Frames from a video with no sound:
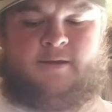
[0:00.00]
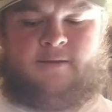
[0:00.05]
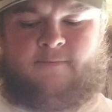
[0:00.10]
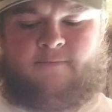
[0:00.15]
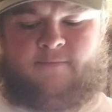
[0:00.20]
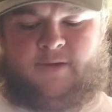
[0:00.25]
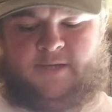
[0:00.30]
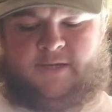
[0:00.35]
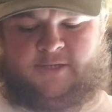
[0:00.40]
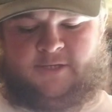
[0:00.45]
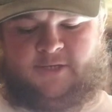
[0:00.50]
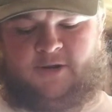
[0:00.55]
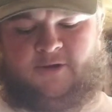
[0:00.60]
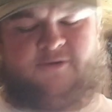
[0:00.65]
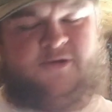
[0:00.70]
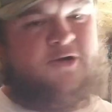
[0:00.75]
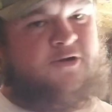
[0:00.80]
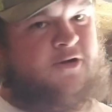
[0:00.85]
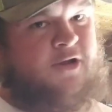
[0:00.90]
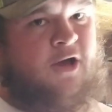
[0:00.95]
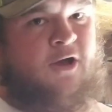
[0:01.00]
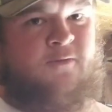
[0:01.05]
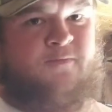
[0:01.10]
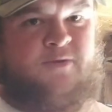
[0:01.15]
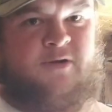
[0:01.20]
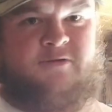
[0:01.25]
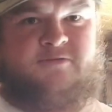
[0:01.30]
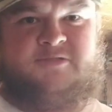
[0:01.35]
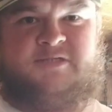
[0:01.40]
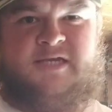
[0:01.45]
But you know, your dog
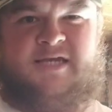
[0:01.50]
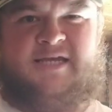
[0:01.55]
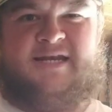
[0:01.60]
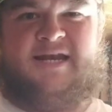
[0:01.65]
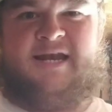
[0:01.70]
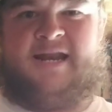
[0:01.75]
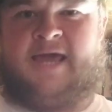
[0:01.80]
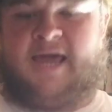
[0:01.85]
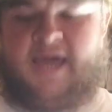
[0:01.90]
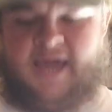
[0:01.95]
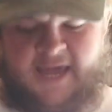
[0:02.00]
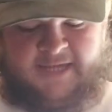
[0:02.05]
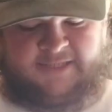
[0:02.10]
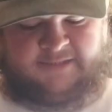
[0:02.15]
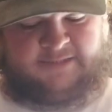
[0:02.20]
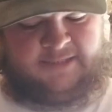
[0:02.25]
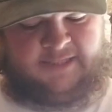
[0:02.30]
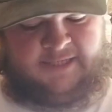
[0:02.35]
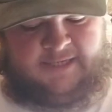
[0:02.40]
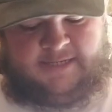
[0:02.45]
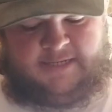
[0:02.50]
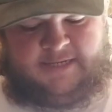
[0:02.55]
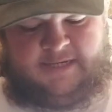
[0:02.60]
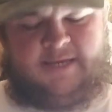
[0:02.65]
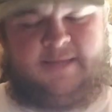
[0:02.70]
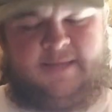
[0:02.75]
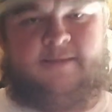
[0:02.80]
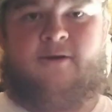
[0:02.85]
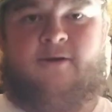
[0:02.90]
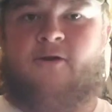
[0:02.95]
proofs get nasty
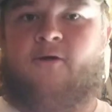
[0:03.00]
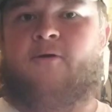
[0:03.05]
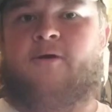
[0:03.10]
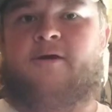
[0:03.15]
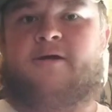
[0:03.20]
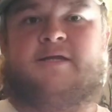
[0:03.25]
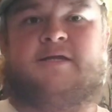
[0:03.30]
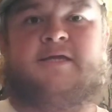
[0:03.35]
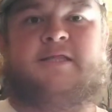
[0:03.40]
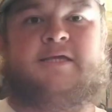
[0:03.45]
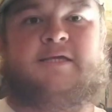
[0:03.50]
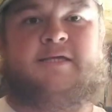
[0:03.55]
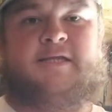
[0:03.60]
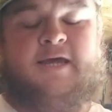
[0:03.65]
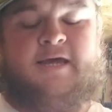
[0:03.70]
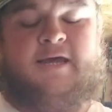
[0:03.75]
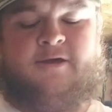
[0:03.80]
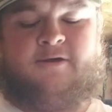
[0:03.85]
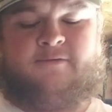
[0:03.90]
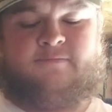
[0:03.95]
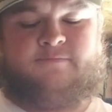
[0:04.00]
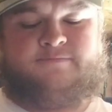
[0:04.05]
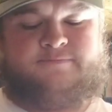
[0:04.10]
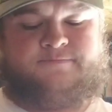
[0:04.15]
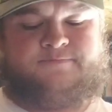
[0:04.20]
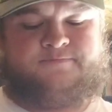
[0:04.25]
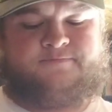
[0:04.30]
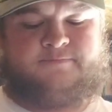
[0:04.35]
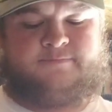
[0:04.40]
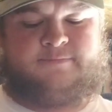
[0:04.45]
and they're hard to clean out.
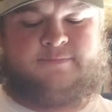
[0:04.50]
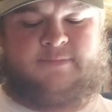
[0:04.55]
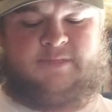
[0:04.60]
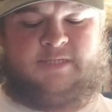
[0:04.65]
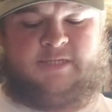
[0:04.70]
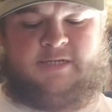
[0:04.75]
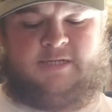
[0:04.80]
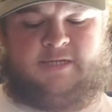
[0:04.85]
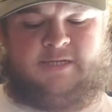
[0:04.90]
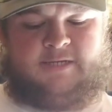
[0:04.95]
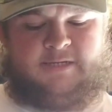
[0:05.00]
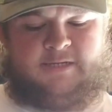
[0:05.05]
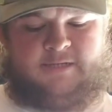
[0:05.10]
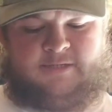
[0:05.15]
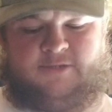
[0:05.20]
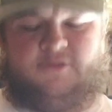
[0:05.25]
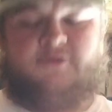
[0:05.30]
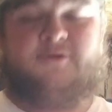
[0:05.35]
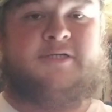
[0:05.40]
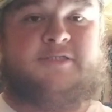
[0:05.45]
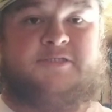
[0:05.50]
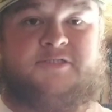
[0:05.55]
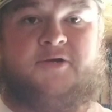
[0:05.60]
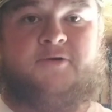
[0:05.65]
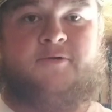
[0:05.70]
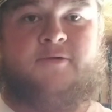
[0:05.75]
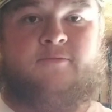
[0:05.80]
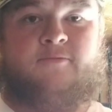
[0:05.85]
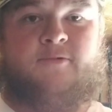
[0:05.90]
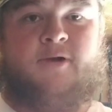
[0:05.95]
You'll get
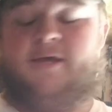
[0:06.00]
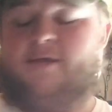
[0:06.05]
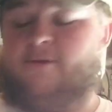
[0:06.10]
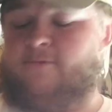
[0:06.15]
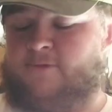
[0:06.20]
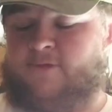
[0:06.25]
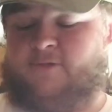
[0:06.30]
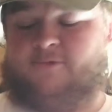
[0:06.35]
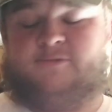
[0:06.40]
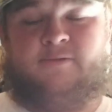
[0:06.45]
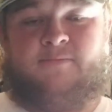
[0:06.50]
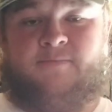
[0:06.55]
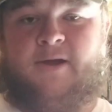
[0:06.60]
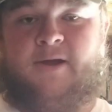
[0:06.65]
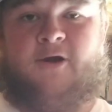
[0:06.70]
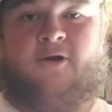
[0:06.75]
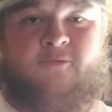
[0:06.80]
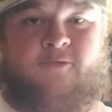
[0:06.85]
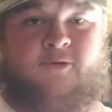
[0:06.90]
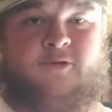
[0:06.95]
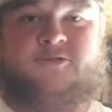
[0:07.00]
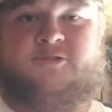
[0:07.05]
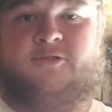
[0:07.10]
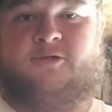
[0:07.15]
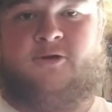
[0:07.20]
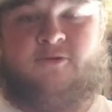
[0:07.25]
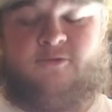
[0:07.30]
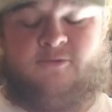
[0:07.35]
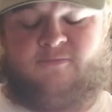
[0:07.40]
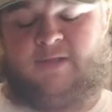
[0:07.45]
soaking wet using power washer
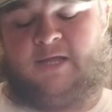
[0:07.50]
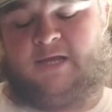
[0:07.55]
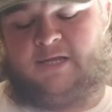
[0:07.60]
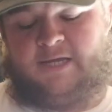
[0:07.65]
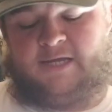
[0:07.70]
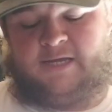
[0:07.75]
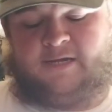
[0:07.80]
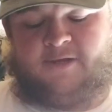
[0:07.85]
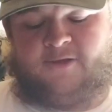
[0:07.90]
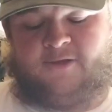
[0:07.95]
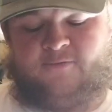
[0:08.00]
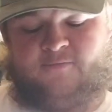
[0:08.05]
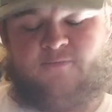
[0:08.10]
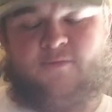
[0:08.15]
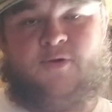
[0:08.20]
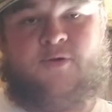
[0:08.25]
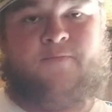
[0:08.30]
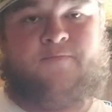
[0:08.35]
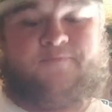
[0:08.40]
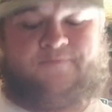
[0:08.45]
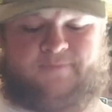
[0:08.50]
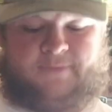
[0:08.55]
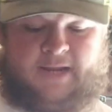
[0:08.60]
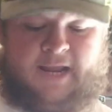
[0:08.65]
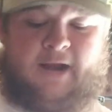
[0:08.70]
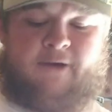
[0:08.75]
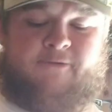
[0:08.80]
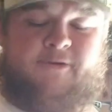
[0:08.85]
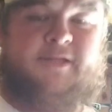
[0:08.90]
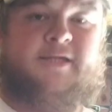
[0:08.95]
on them like I do, but
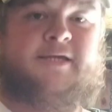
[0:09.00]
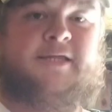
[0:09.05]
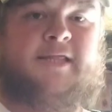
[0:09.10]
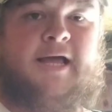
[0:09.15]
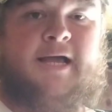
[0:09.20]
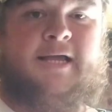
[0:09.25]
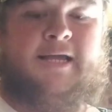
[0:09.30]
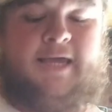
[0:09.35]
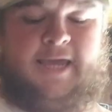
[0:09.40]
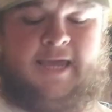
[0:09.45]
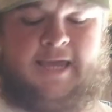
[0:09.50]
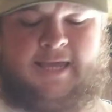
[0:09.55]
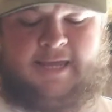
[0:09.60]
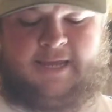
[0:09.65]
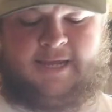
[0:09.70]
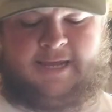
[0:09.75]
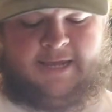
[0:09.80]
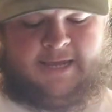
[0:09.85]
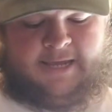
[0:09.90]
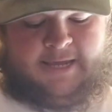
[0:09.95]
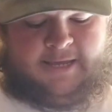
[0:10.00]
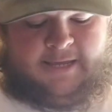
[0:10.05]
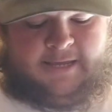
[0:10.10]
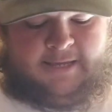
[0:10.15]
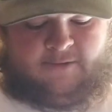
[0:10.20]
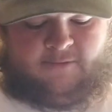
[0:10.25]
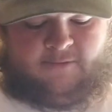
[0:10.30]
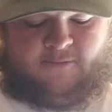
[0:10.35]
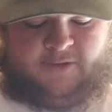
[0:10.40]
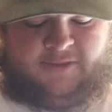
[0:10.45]
I really like that.
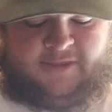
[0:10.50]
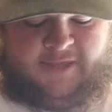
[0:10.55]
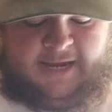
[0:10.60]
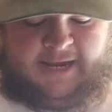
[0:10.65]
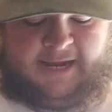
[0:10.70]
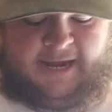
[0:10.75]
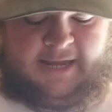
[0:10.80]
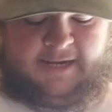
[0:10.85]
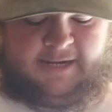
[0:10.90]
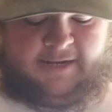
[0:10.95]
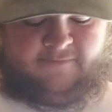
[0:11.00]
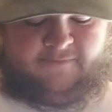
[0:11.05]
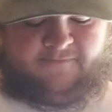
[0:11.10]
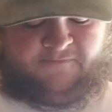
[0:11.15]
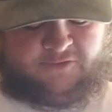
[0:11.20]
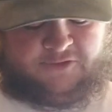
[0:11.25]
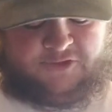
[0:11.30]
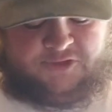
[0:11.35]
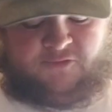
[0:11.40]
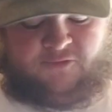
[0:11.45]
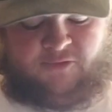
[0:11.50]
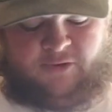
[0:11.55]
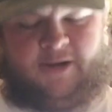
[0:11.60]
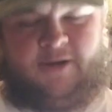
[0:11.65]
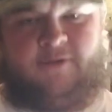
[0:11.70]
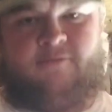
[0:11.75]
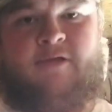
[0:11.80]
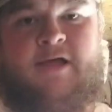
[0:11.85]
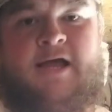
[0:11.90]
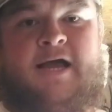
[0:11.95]
The one thing I for sure
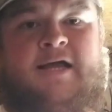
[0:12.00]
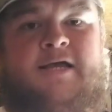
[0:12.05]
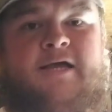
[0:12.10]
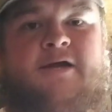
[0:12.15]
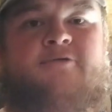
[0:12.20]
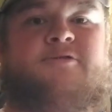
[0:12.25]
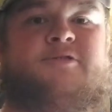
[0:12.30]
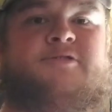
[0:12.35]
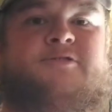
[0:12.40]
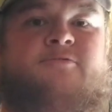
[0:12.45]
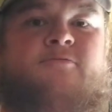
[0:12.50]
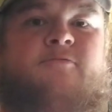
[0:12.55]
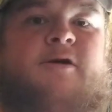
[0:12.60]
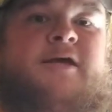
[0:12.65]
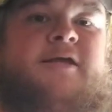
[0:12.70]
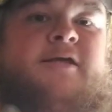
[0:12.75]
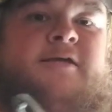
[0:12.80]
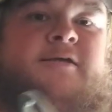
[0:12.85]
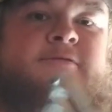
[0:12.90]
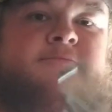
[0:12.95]
don't like though is the way